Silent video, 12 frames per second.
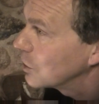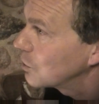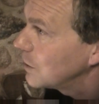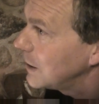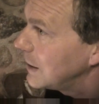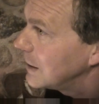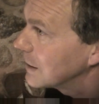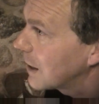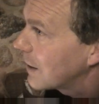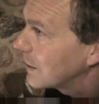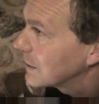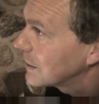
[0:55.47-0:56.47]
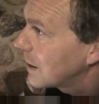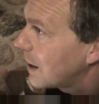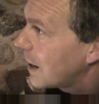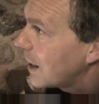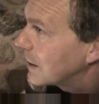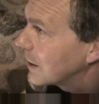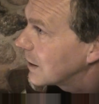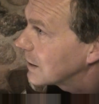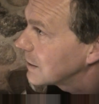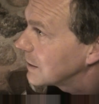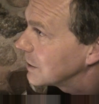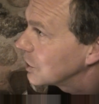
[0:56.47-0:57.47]
trees either side
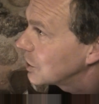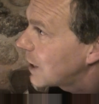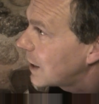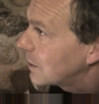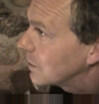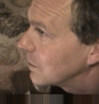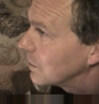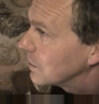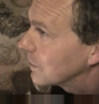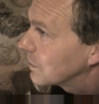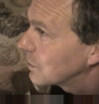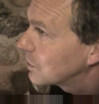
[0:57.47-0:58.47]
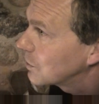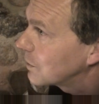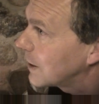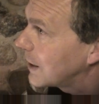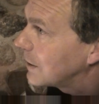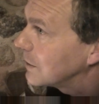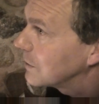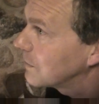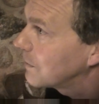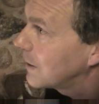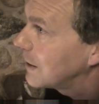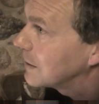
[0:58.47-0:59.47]
casting shadows of strange
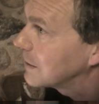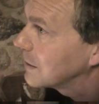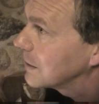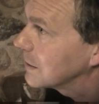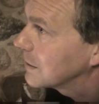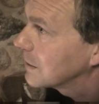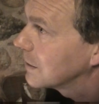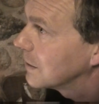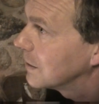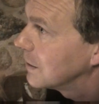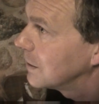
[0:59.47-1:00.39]
faces.